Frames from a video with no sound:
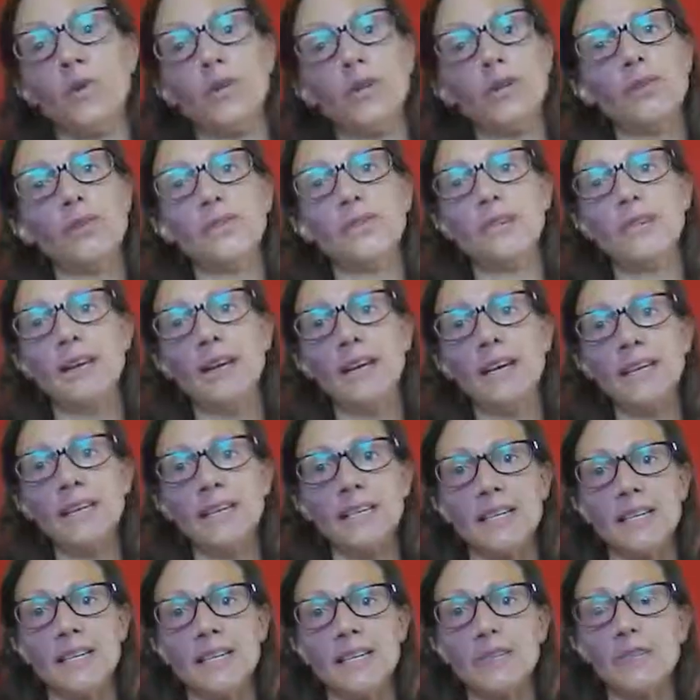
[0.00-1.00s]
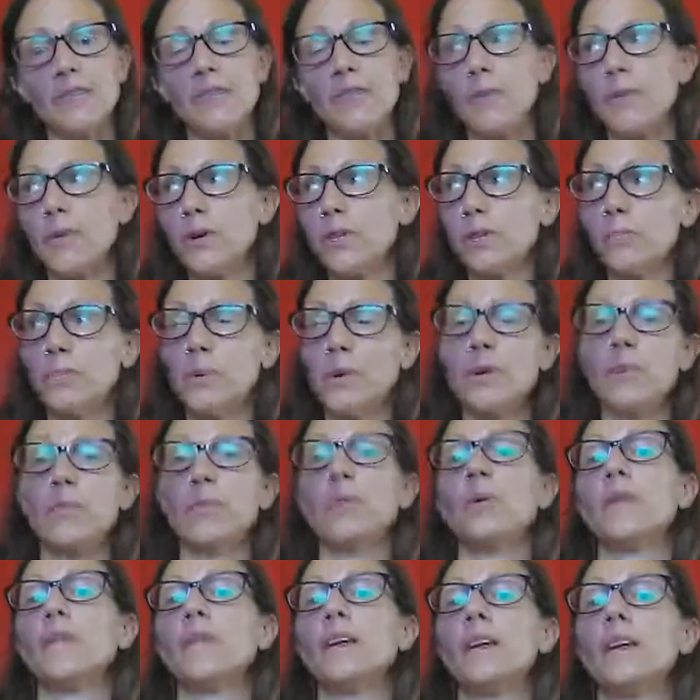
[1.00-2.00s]
And what you'll find is, for most
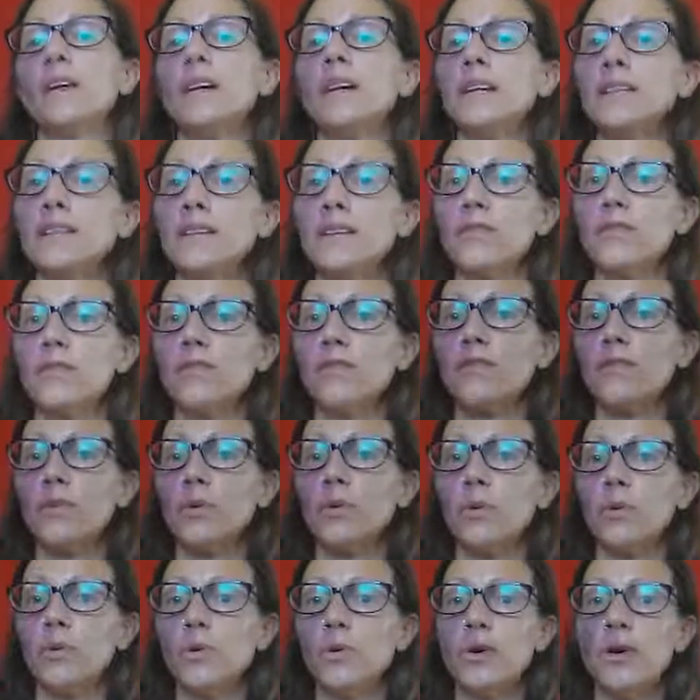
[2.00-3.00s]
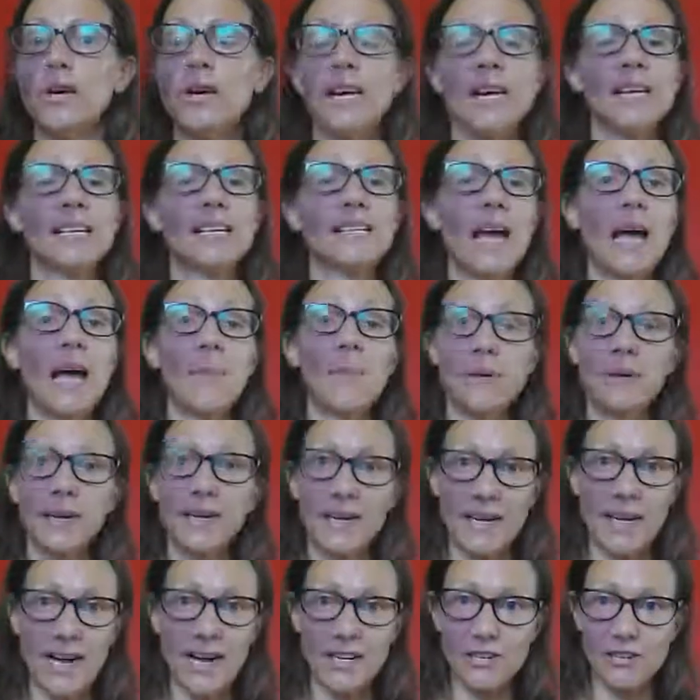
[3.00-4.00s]
people, when they lie down on the floor, it's
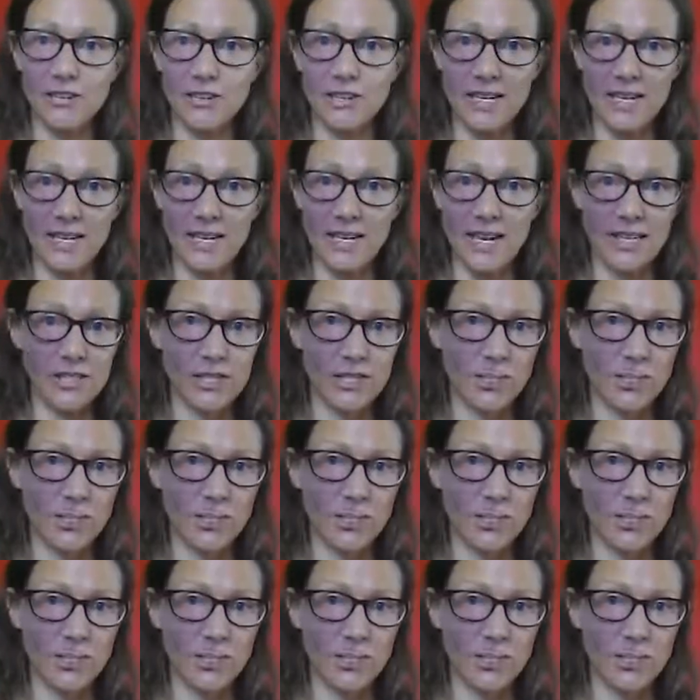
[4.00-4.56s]
happening naturally.